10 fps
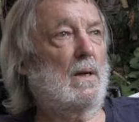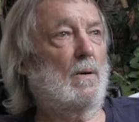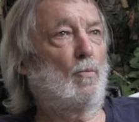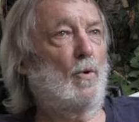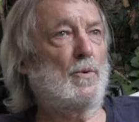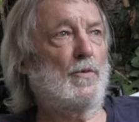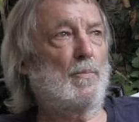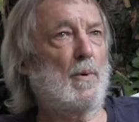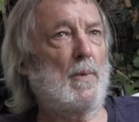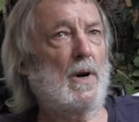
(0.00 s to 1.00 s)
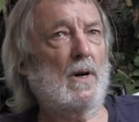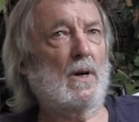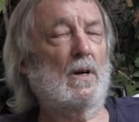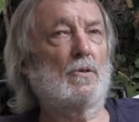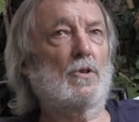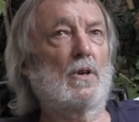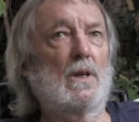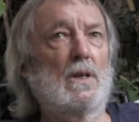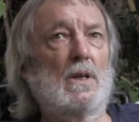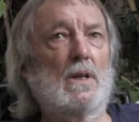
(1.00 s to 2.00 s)
woman from America who's got
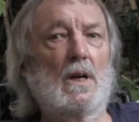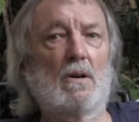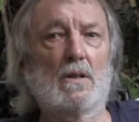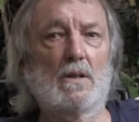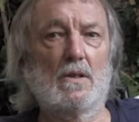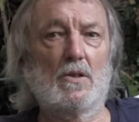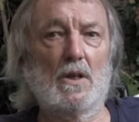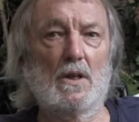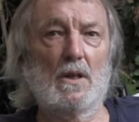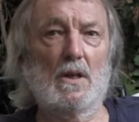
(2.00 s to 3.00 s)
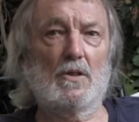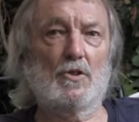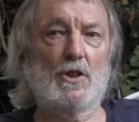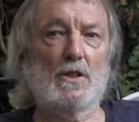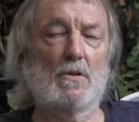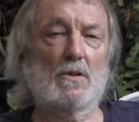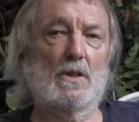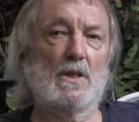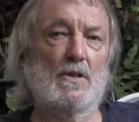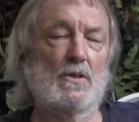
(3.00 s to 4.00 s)
Indian heritage, and she's looked
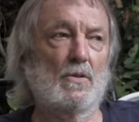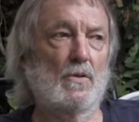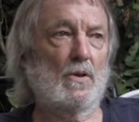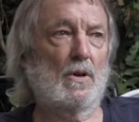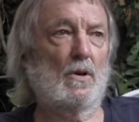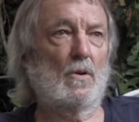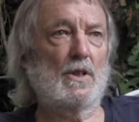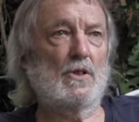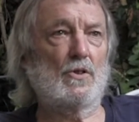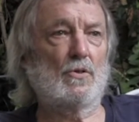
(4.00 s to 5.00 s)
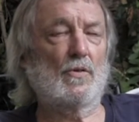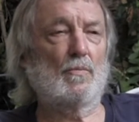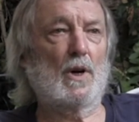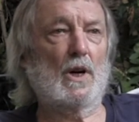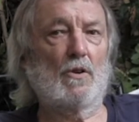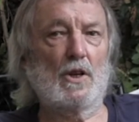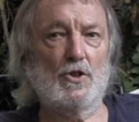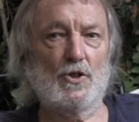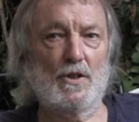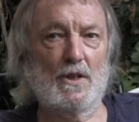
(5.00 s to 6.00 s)
into the whole issue of
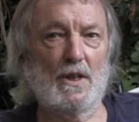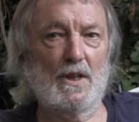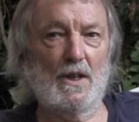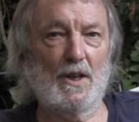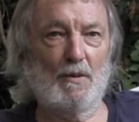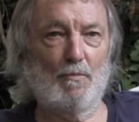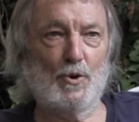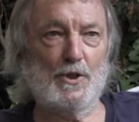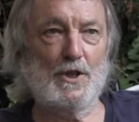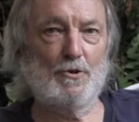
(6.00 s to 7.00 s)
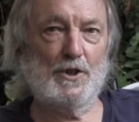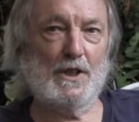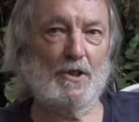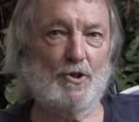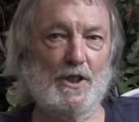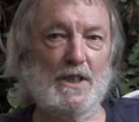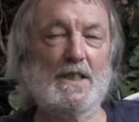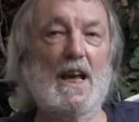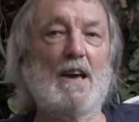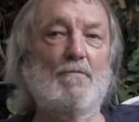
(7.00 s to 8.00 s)
migration. And what's interesting is she
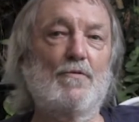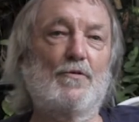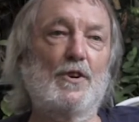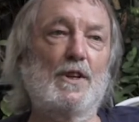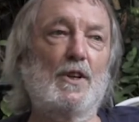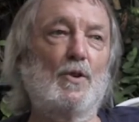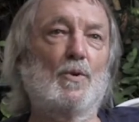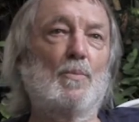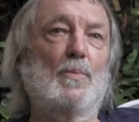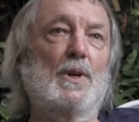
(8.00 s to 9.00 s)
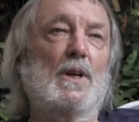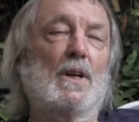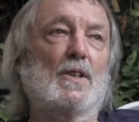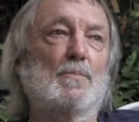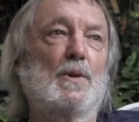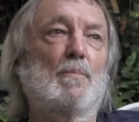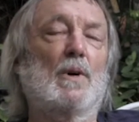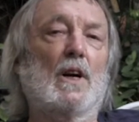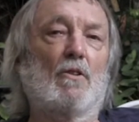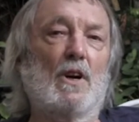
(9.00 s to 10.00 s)
says every human being has been
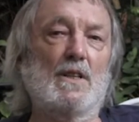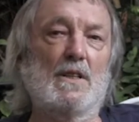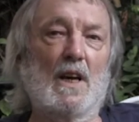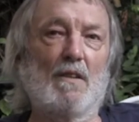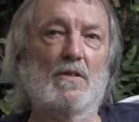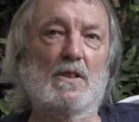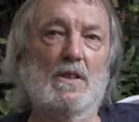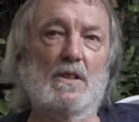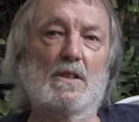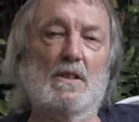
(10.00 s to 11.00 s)
migrating ever since